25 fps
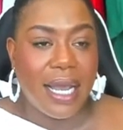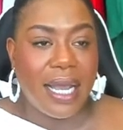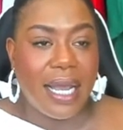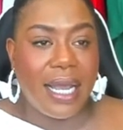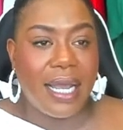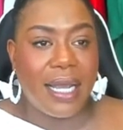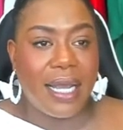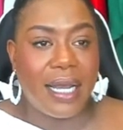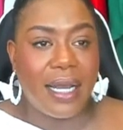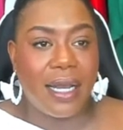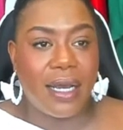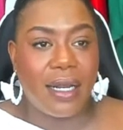
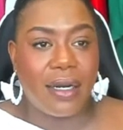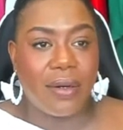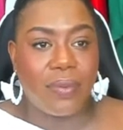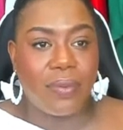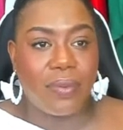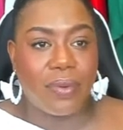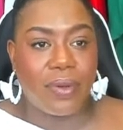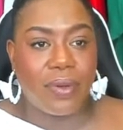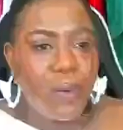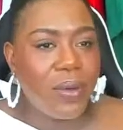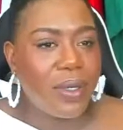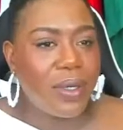
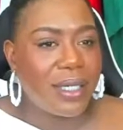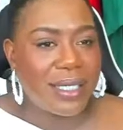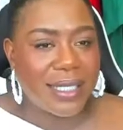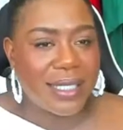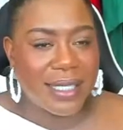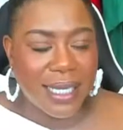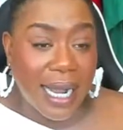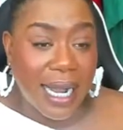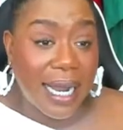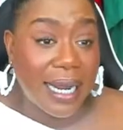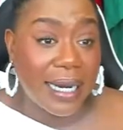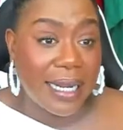And who
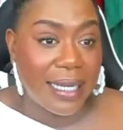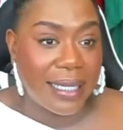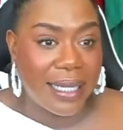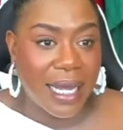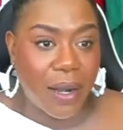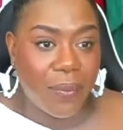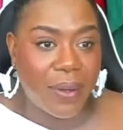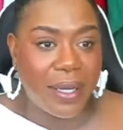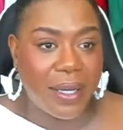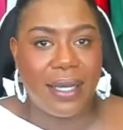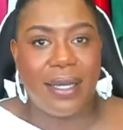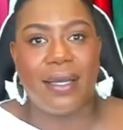
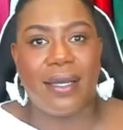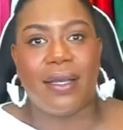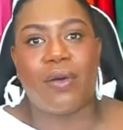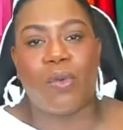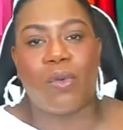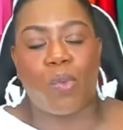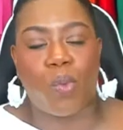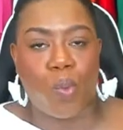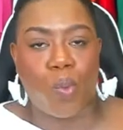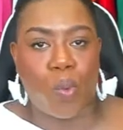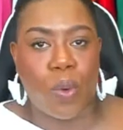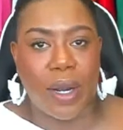decided that we
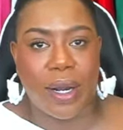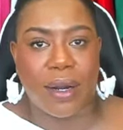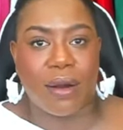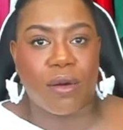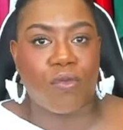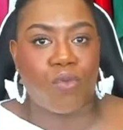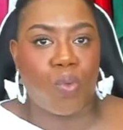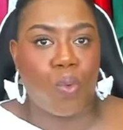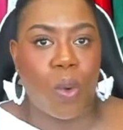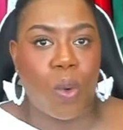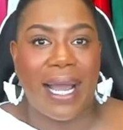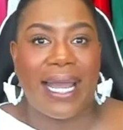can't
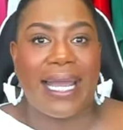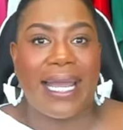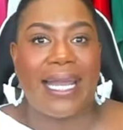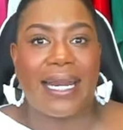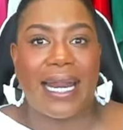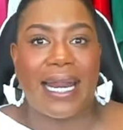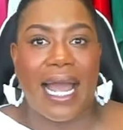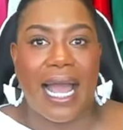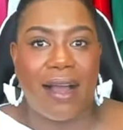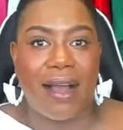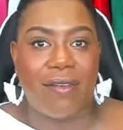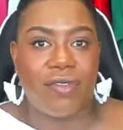wear
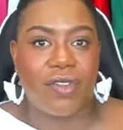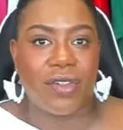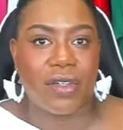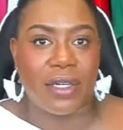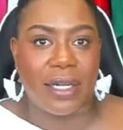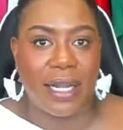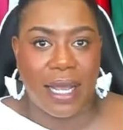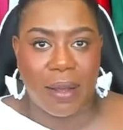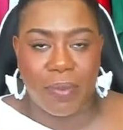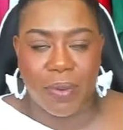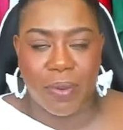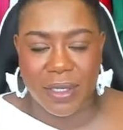white
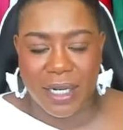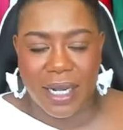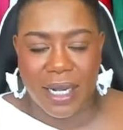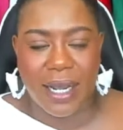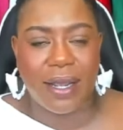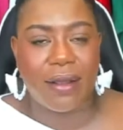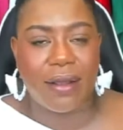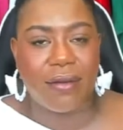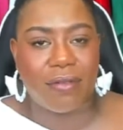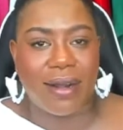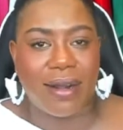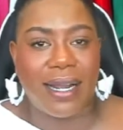after Labor
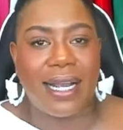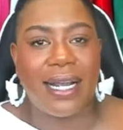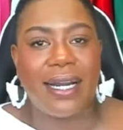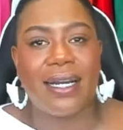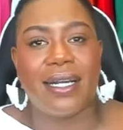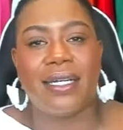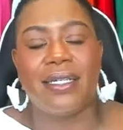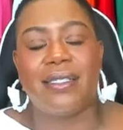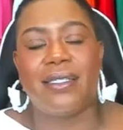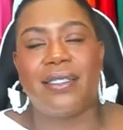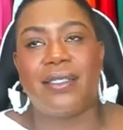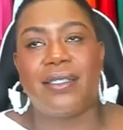Day,
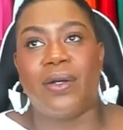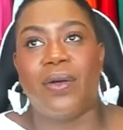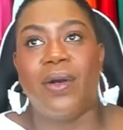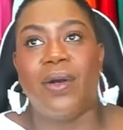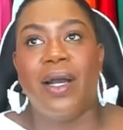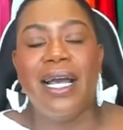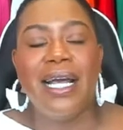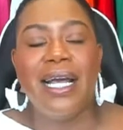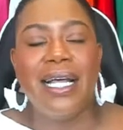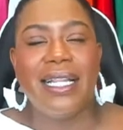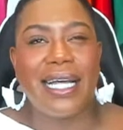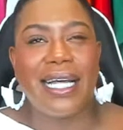right? And
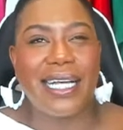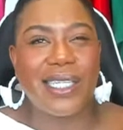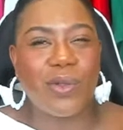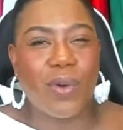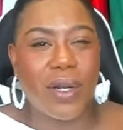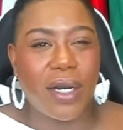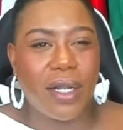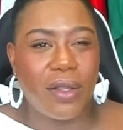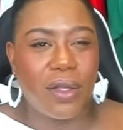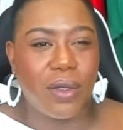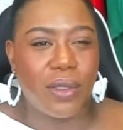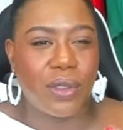so
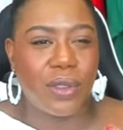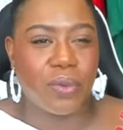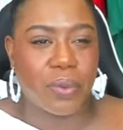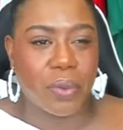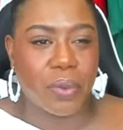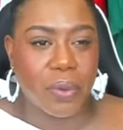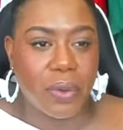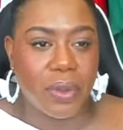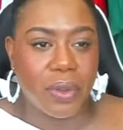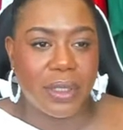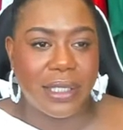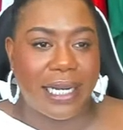that's one of
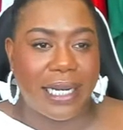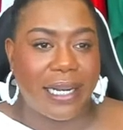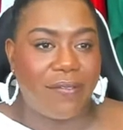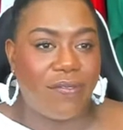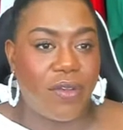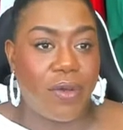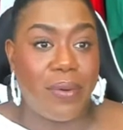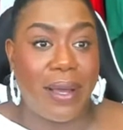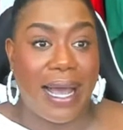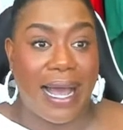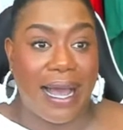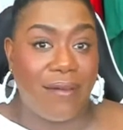those rules that
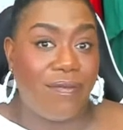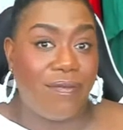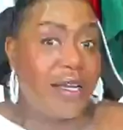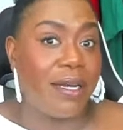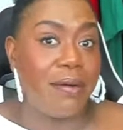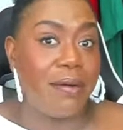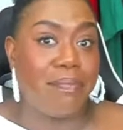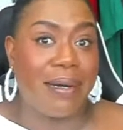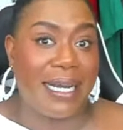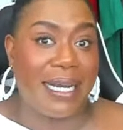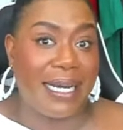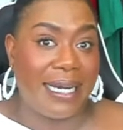if you
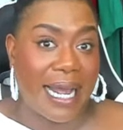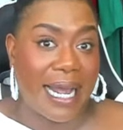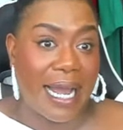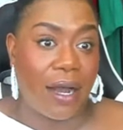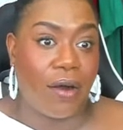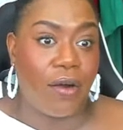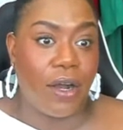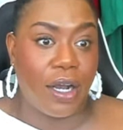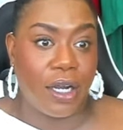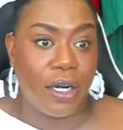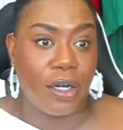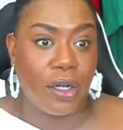haven't by
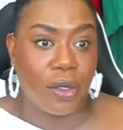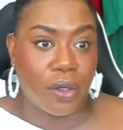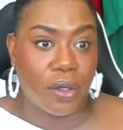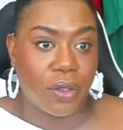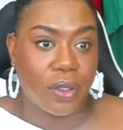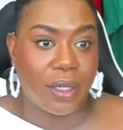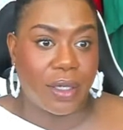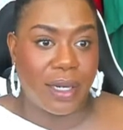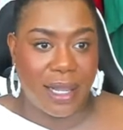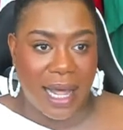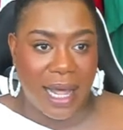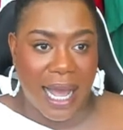now
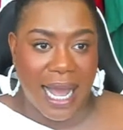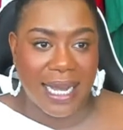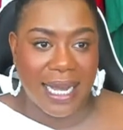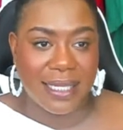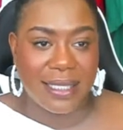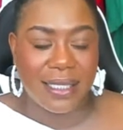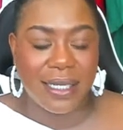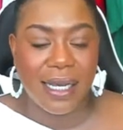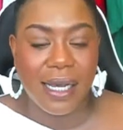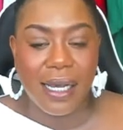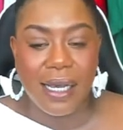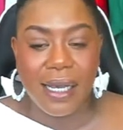unlearned
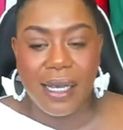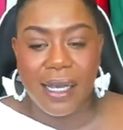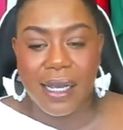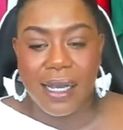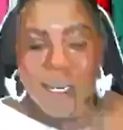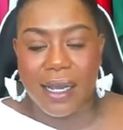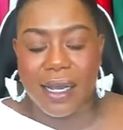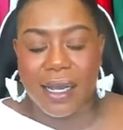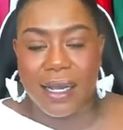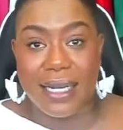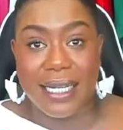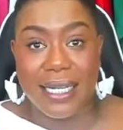that,
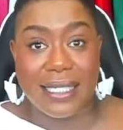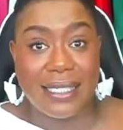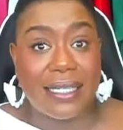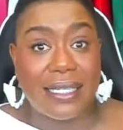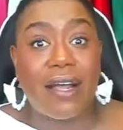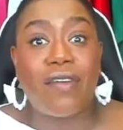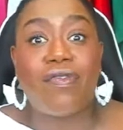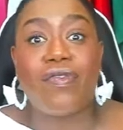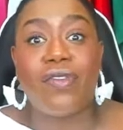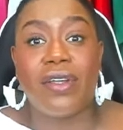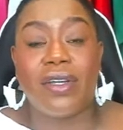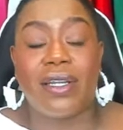
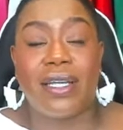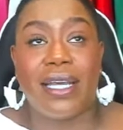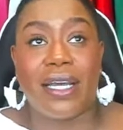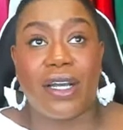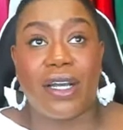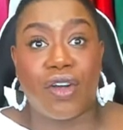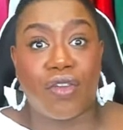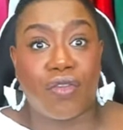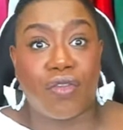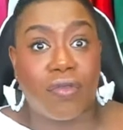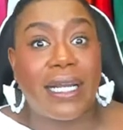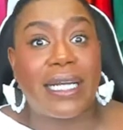it's
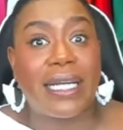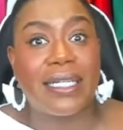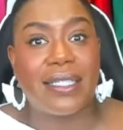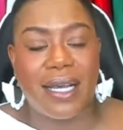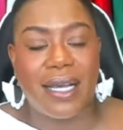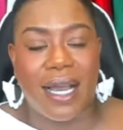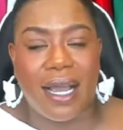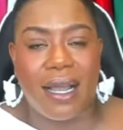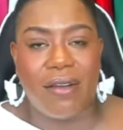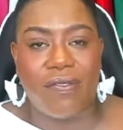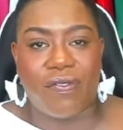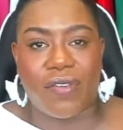definitely a
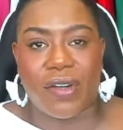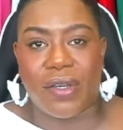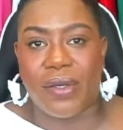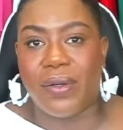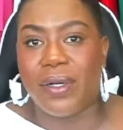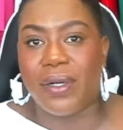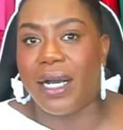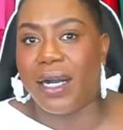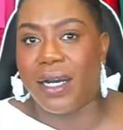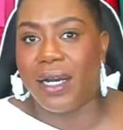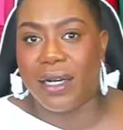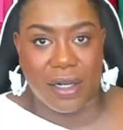great time for
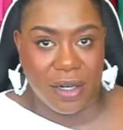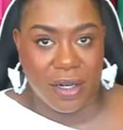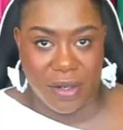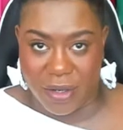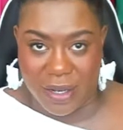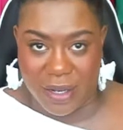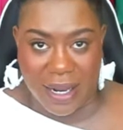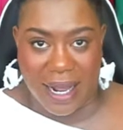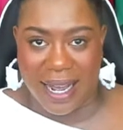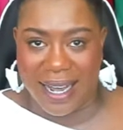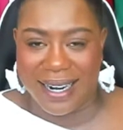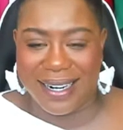you to
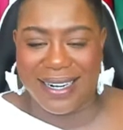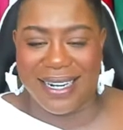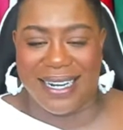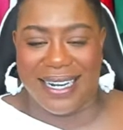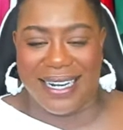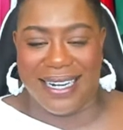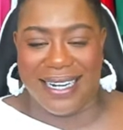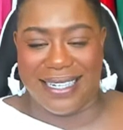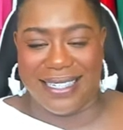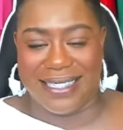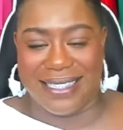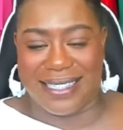unlearn
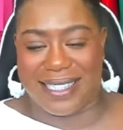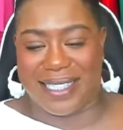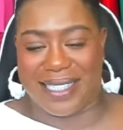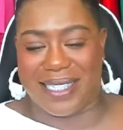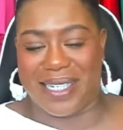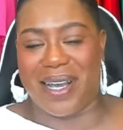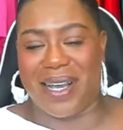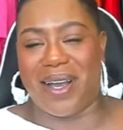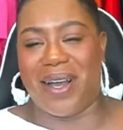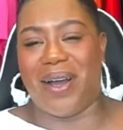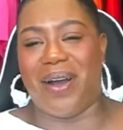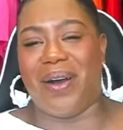that.
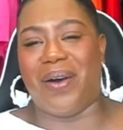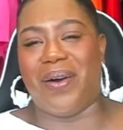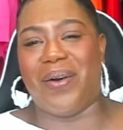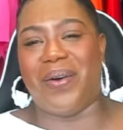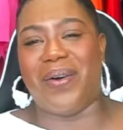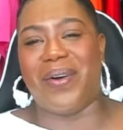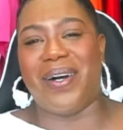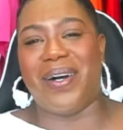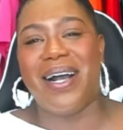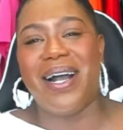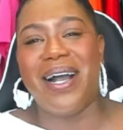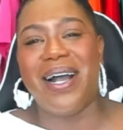So
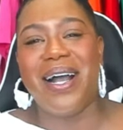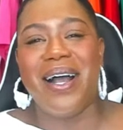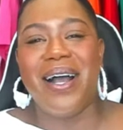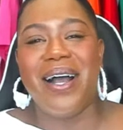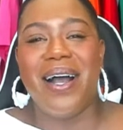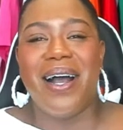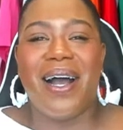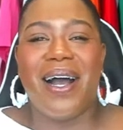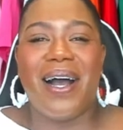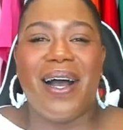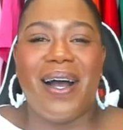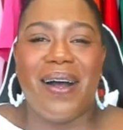
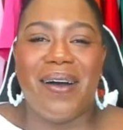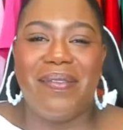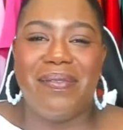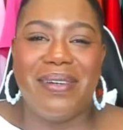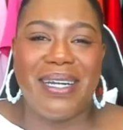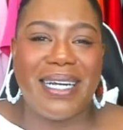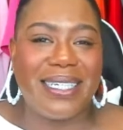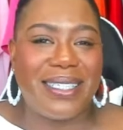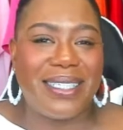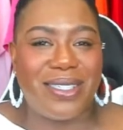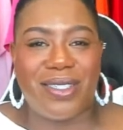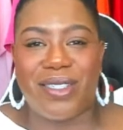
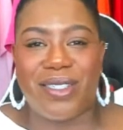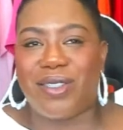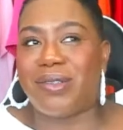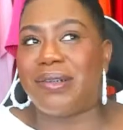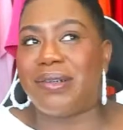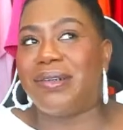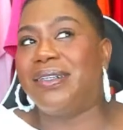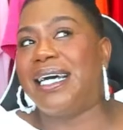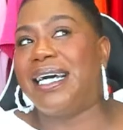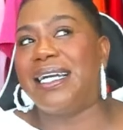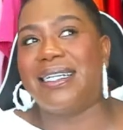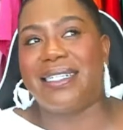let's
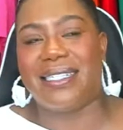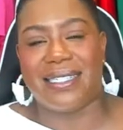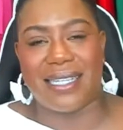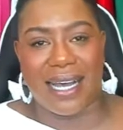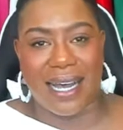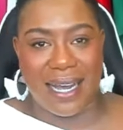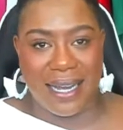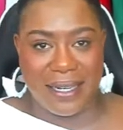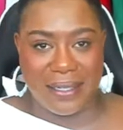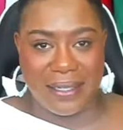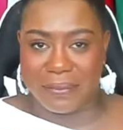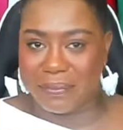just throw that
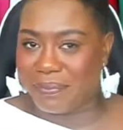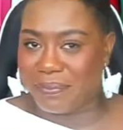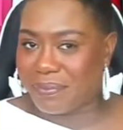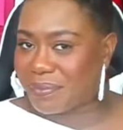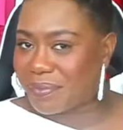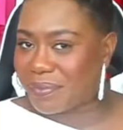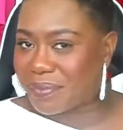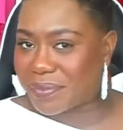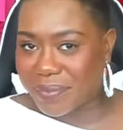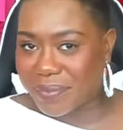aside.